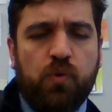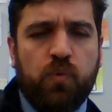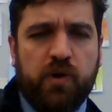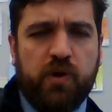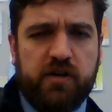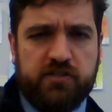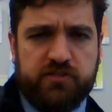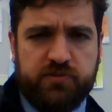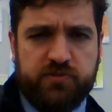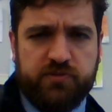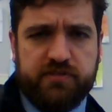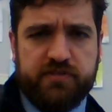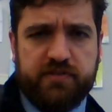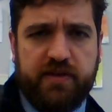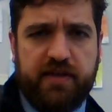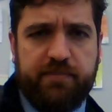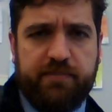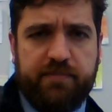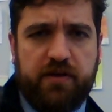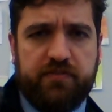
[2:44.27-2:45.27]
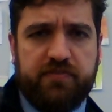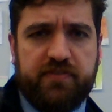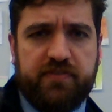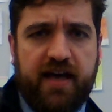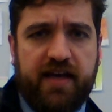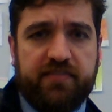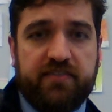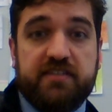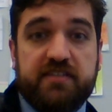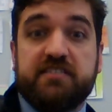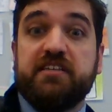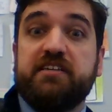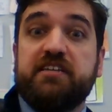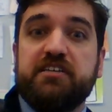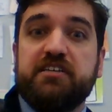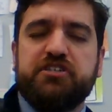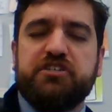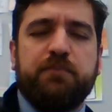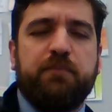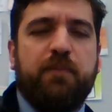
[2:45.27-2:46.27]
What else do I want to say about that? The
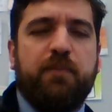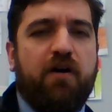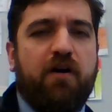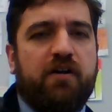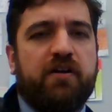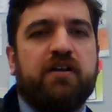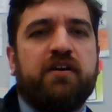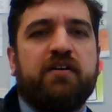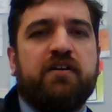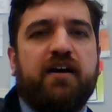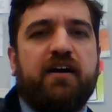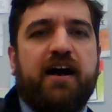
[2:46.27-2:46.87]
sedition part.